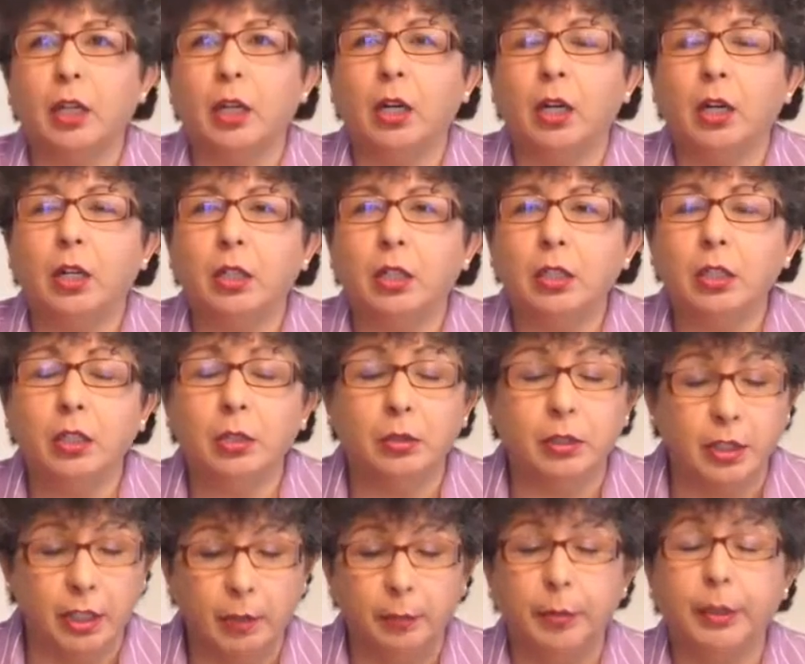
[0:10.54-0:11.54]
are you
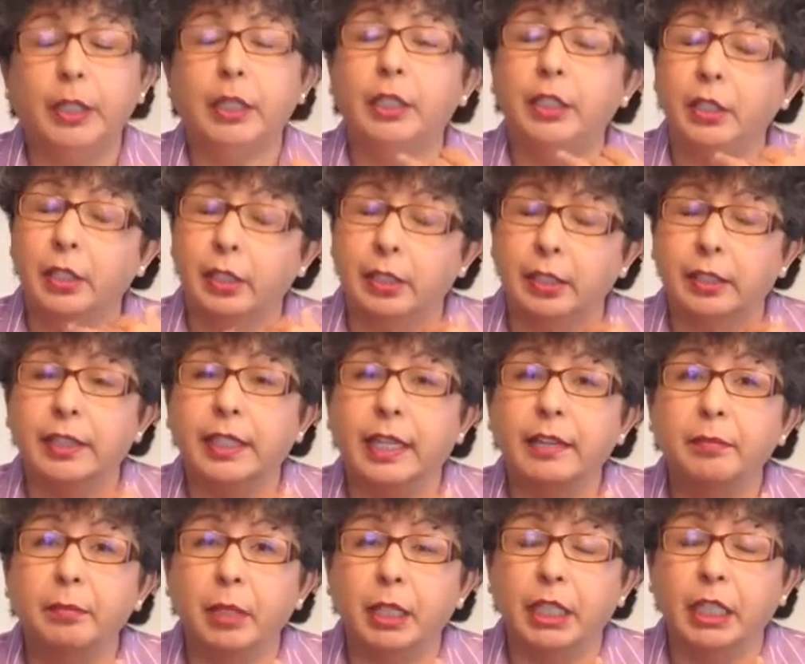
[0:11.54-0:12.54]
typically can
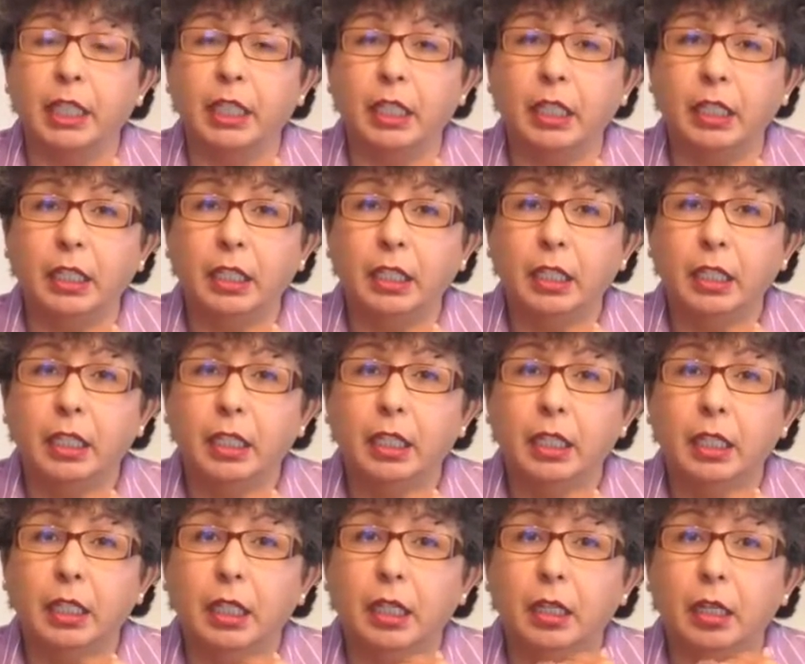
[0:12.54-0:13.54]
save money,
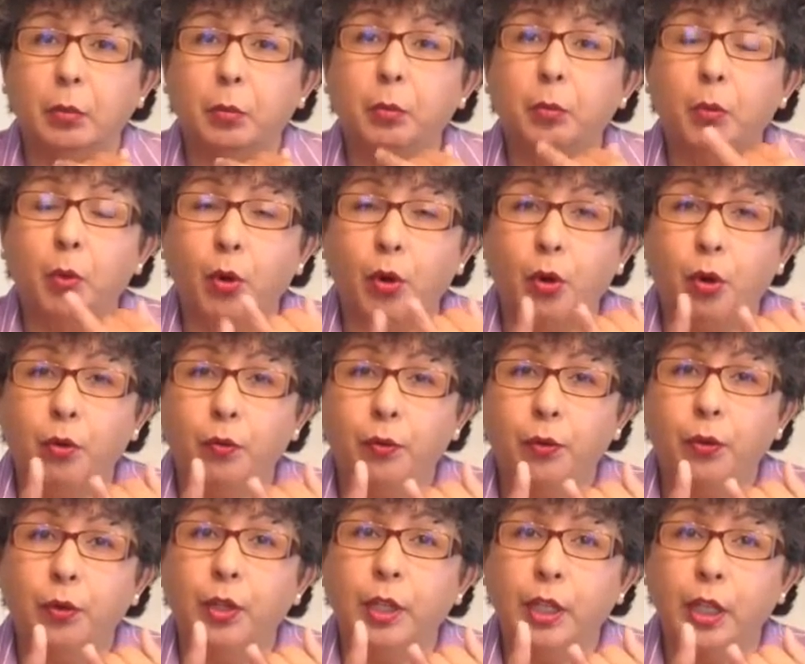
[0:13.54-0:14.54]

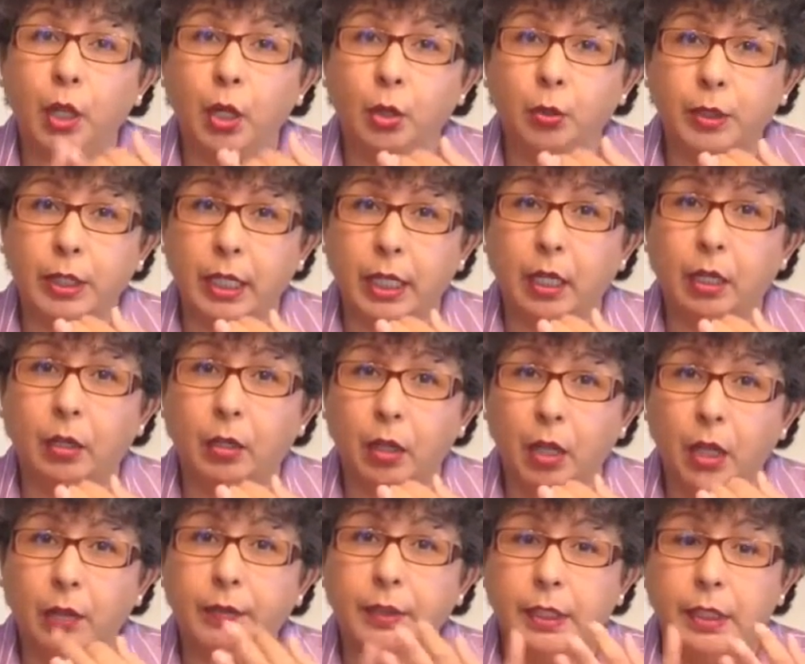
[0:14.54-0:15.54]
moreover than the hotel.
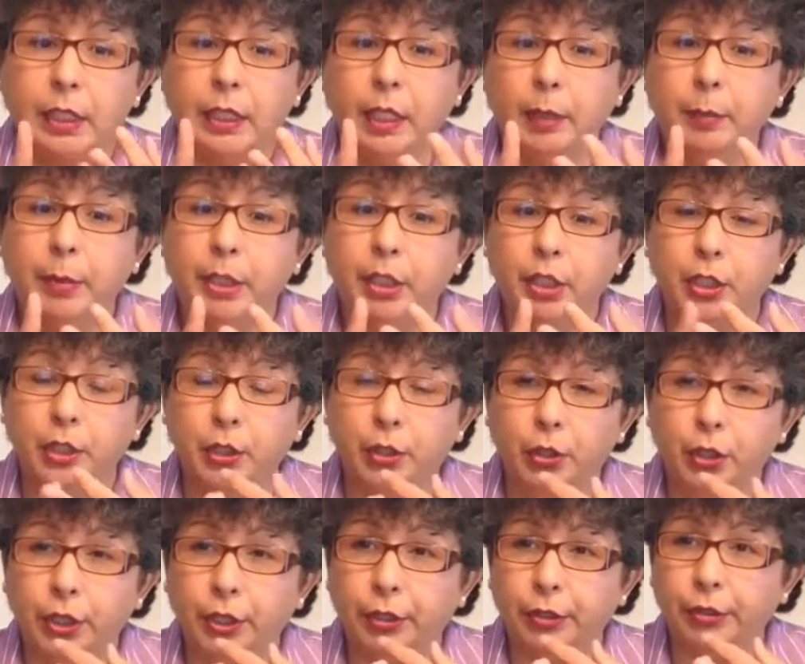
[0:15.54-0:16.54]
Obviously, I mentioned
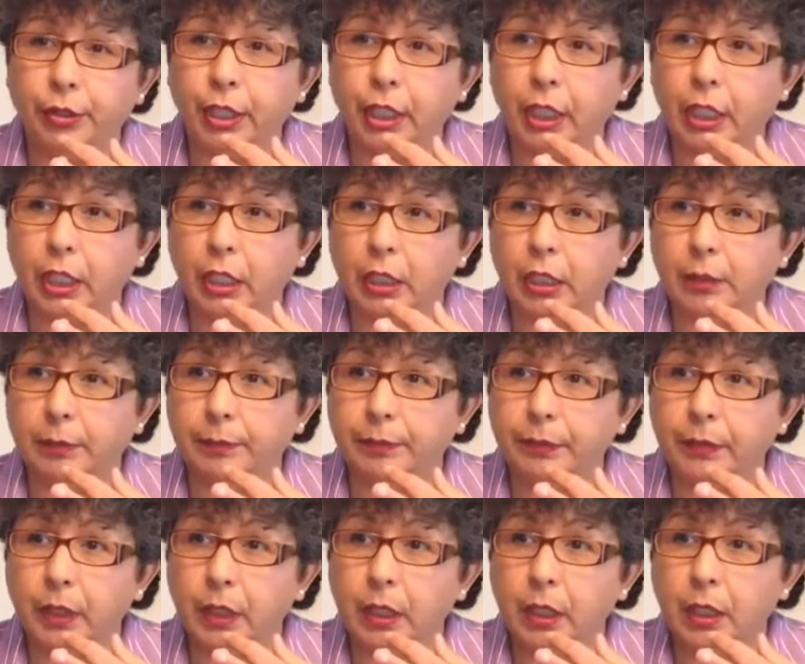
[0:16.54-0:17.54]
earlier the, um,
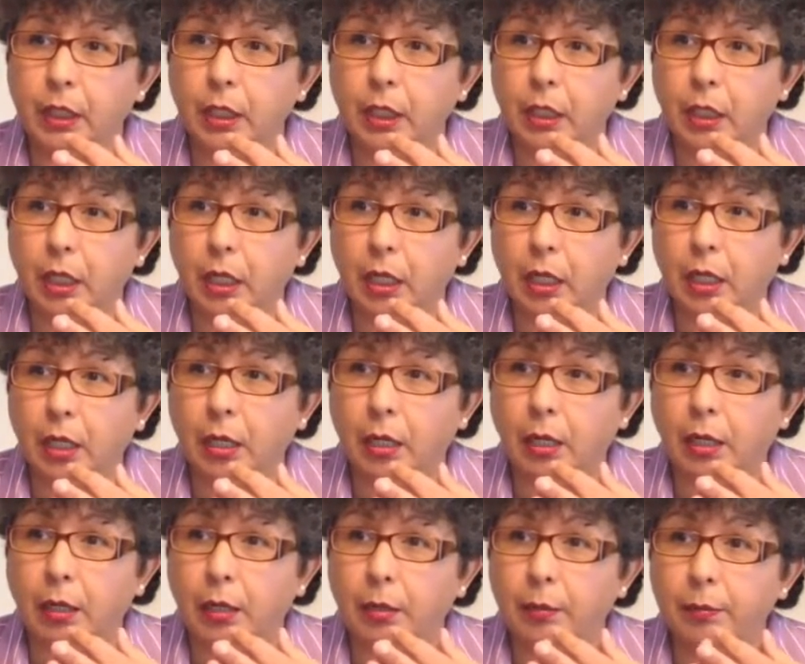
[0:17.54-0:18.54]

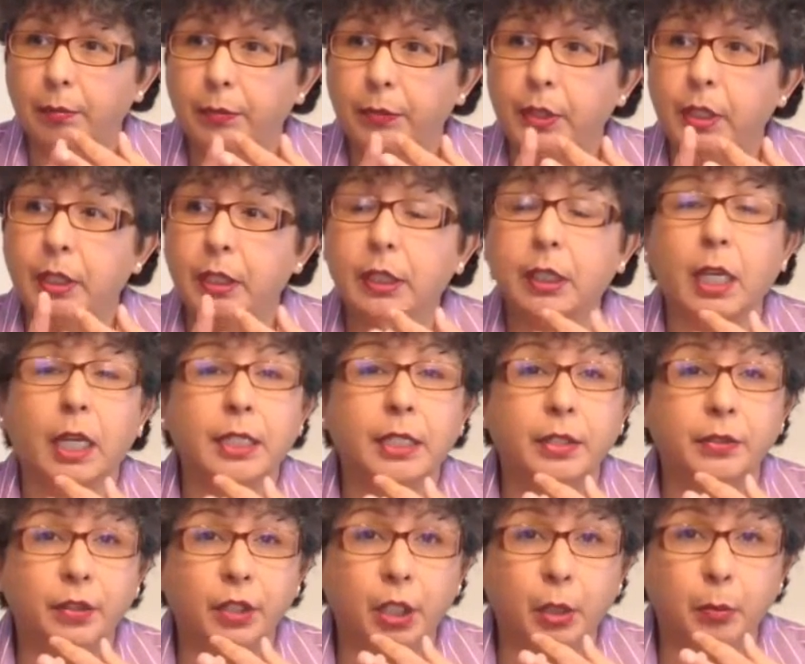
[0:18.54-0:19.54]
um, the size
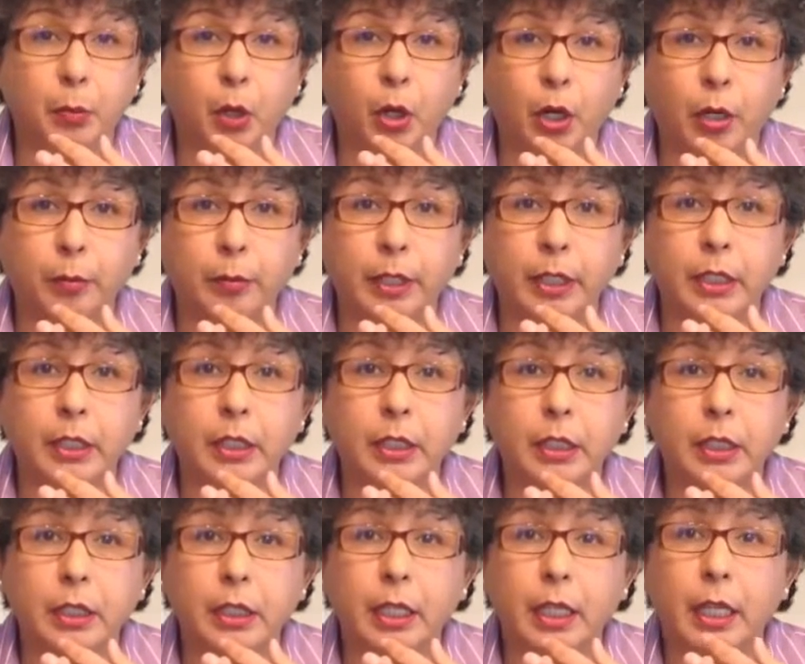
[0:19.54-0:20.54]
of the apartment.
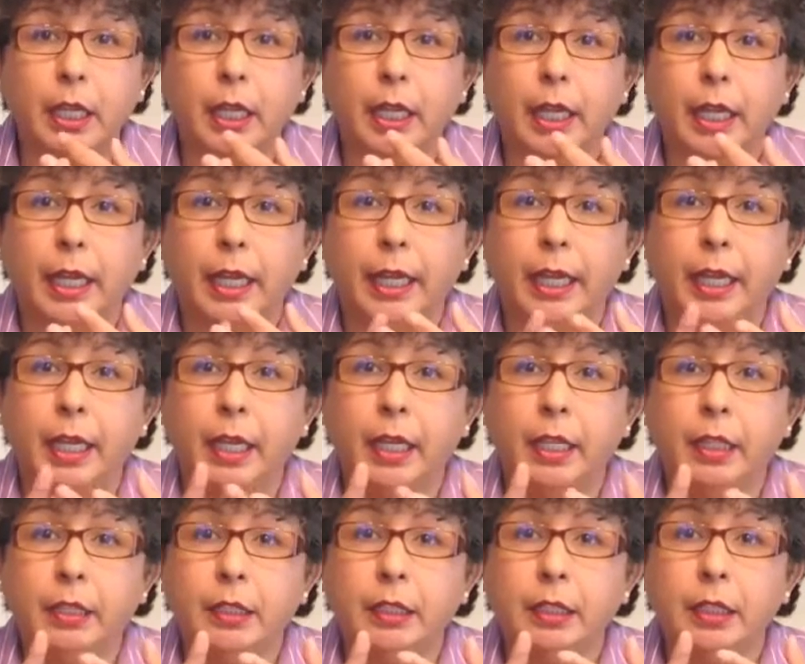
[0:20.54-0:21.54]

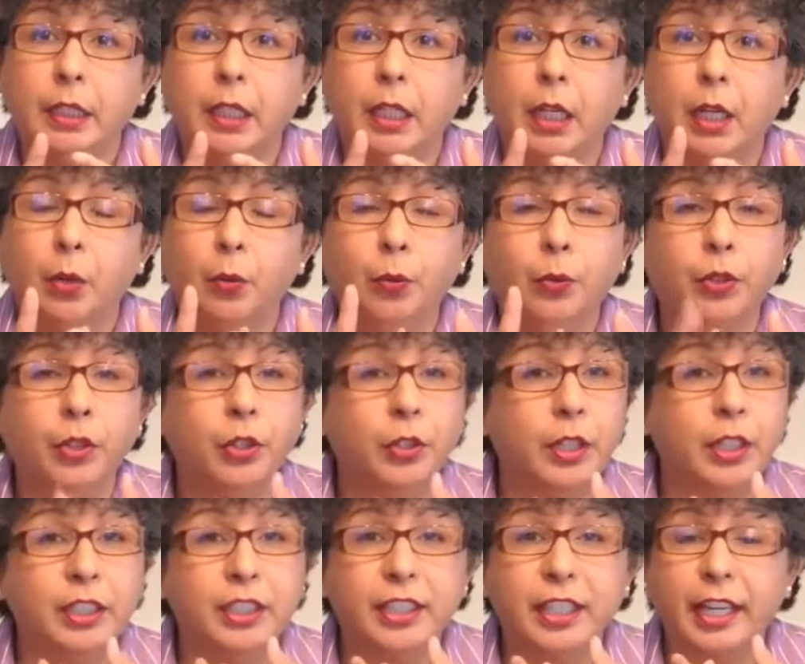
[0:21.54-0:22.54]
And uh, you
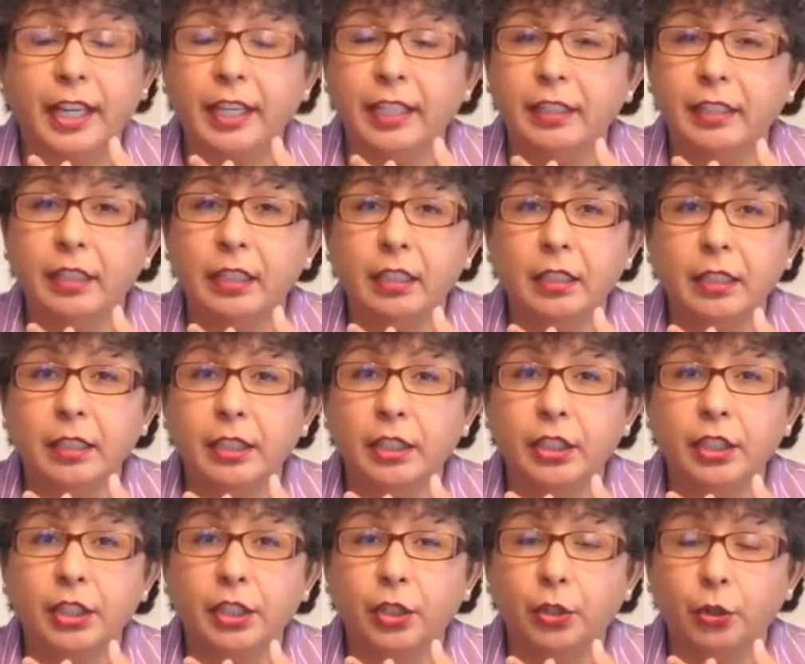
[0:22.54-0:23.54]
can stay as little
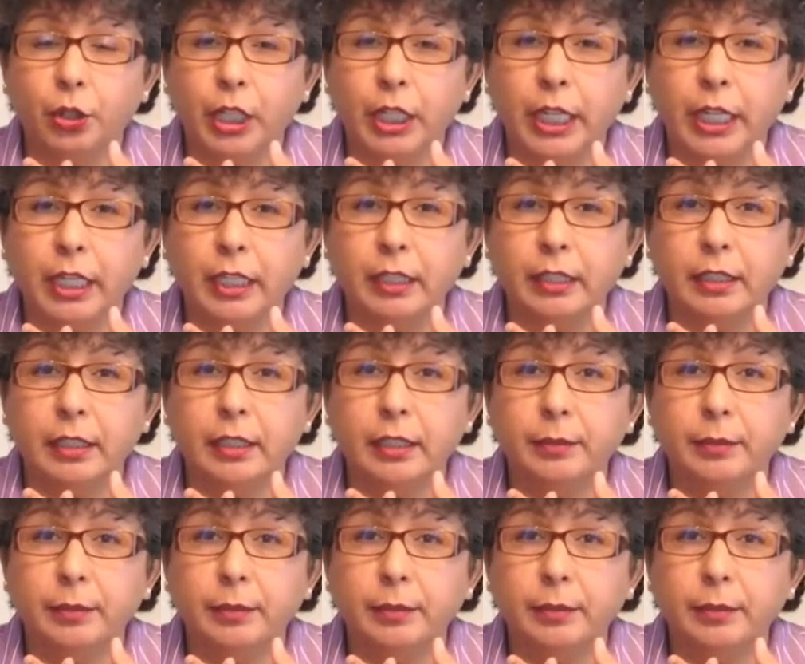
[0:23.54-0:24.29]
as thirty days.